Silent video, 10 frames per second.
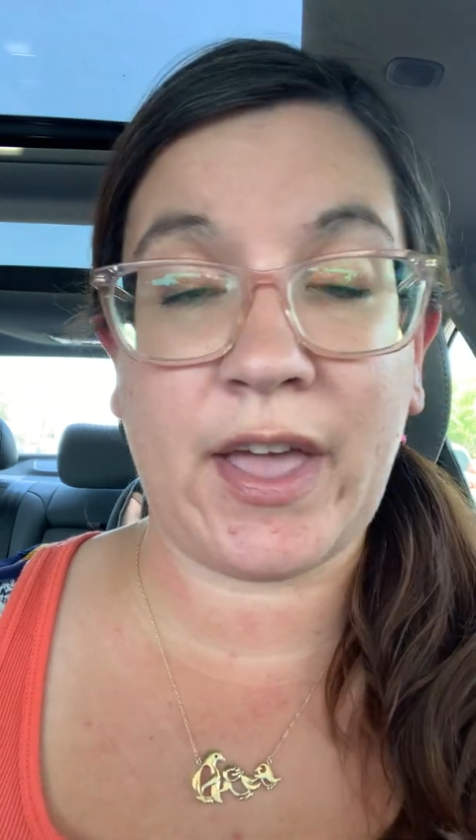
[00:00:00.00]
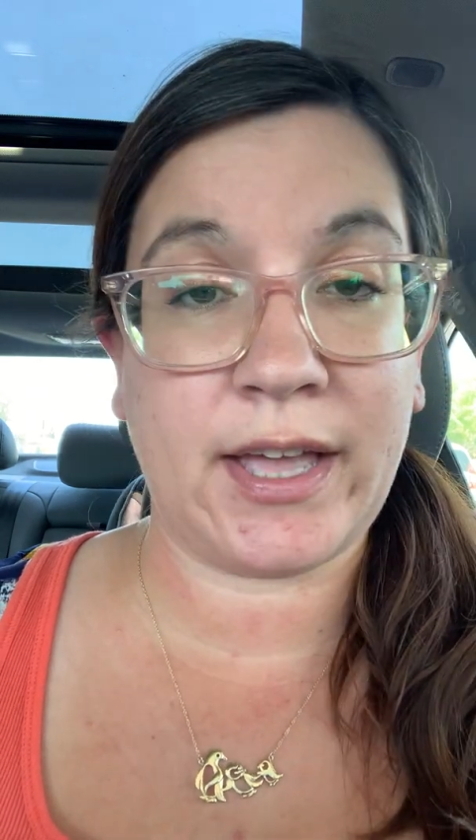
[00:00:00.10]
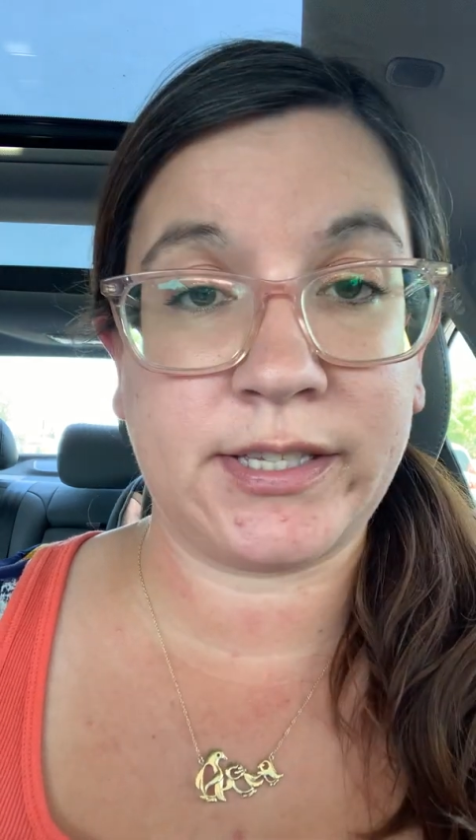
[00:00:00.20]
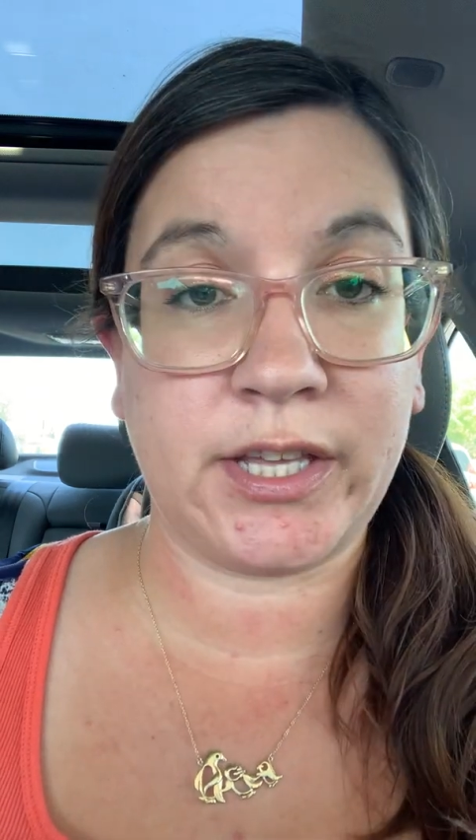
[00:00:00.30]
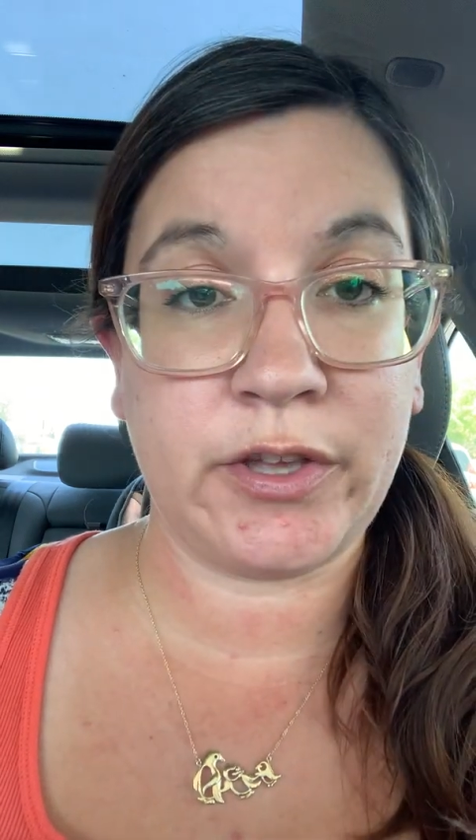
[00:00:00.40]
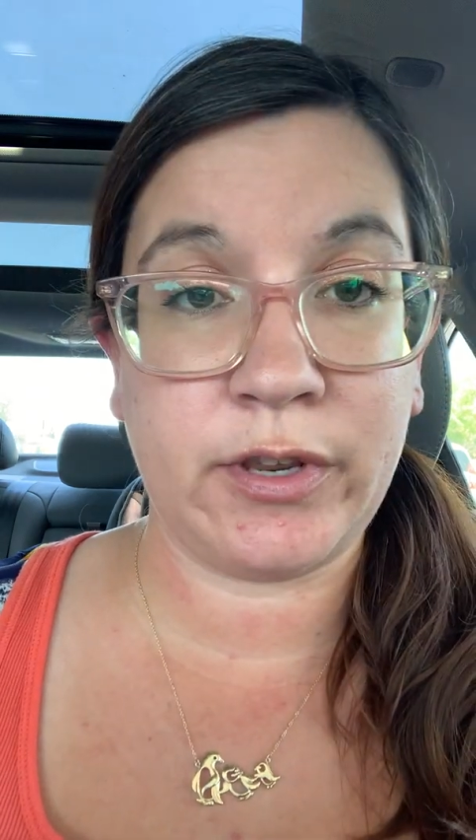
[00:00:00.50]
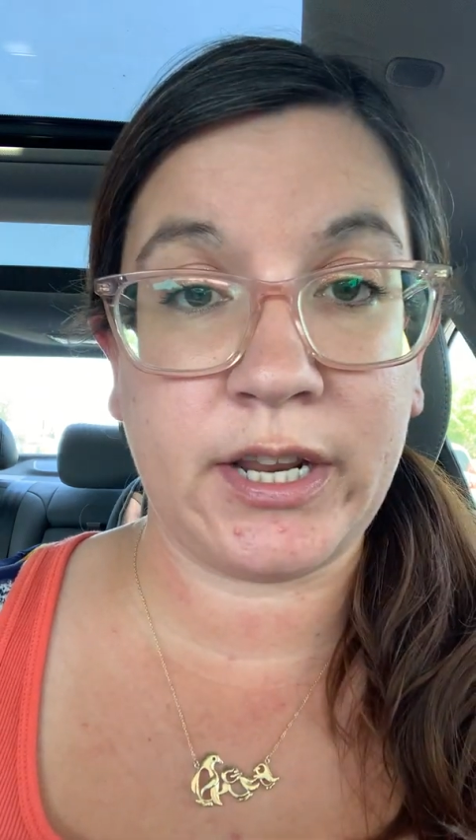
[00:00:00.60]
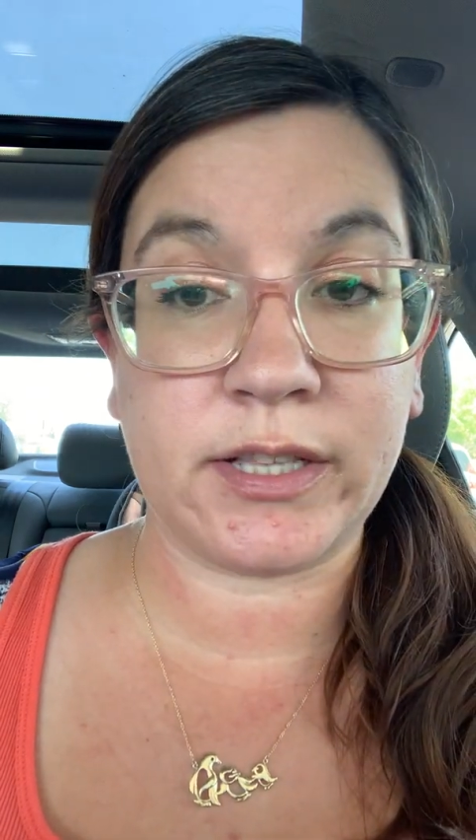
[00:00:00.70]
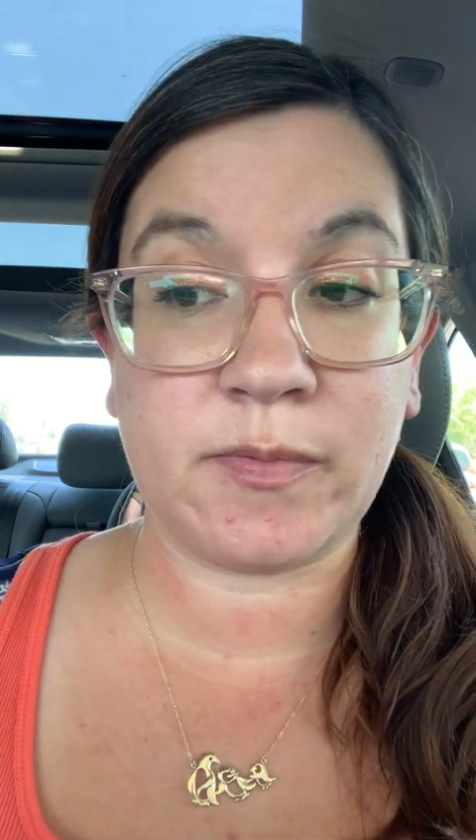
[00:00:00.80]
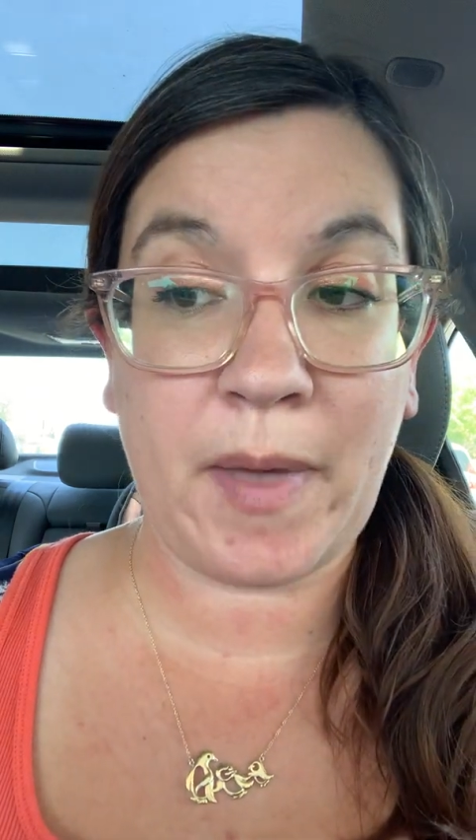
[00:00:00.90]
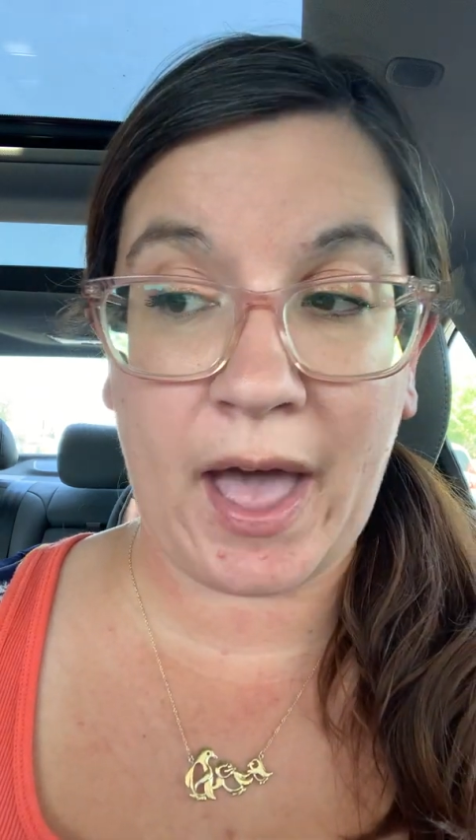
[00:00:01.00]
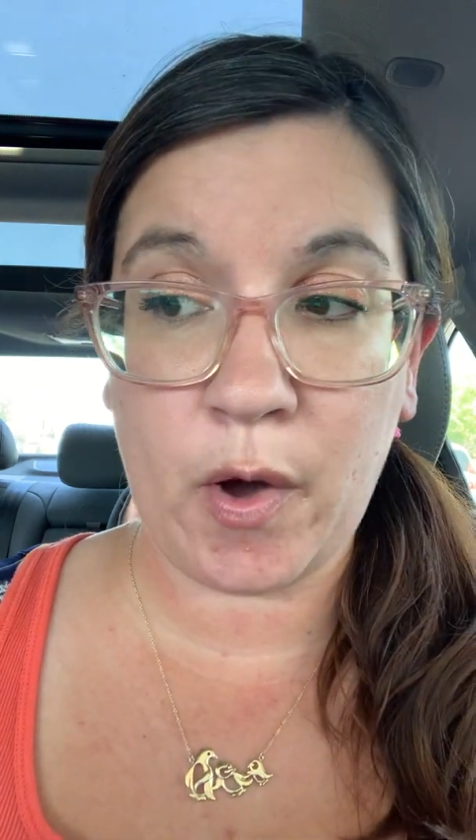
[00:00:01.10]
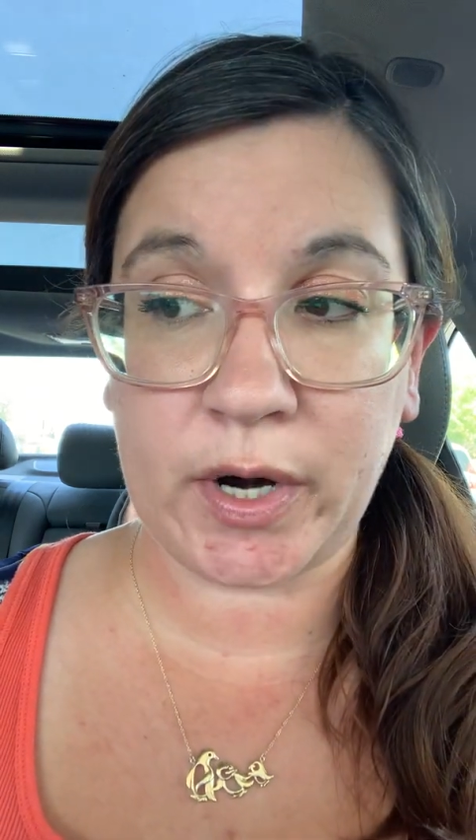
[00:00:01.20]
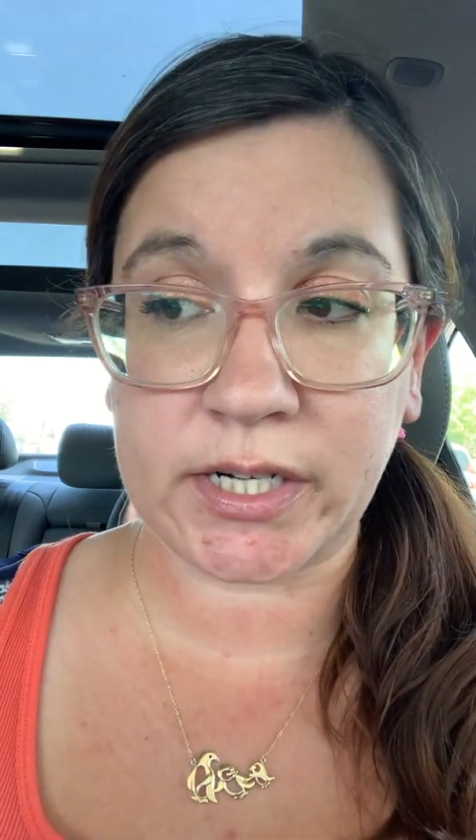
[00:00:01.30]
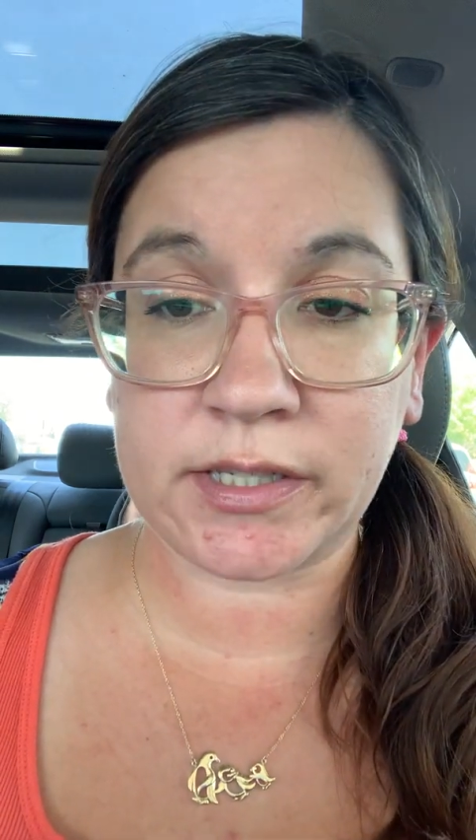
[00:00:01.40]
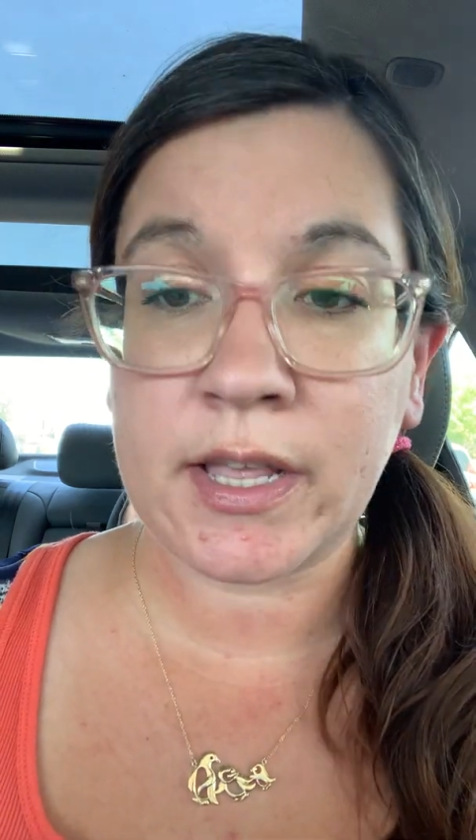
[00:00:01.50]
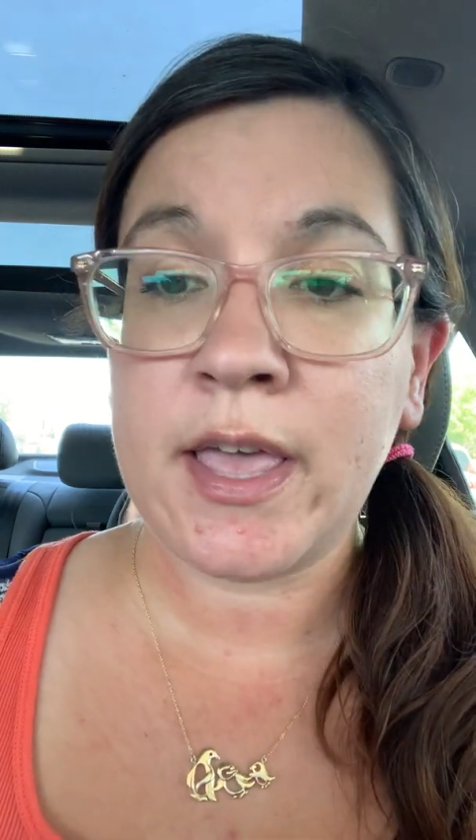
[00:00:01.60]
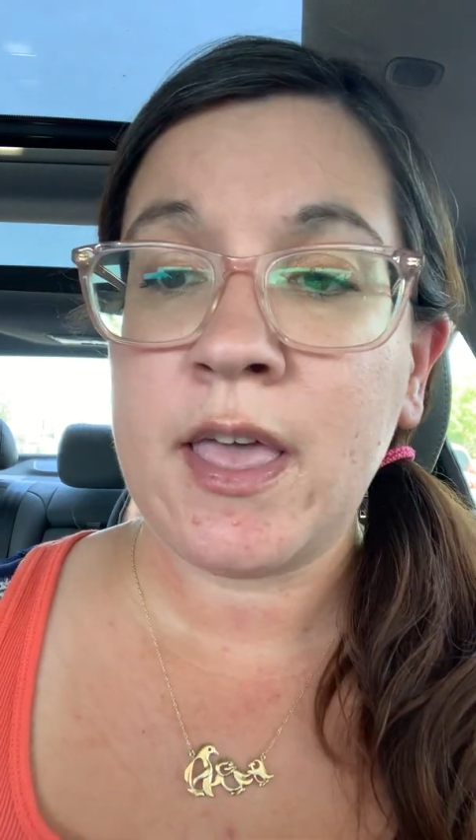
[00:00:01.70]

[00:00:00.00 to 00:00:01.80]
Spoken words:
executing its powers,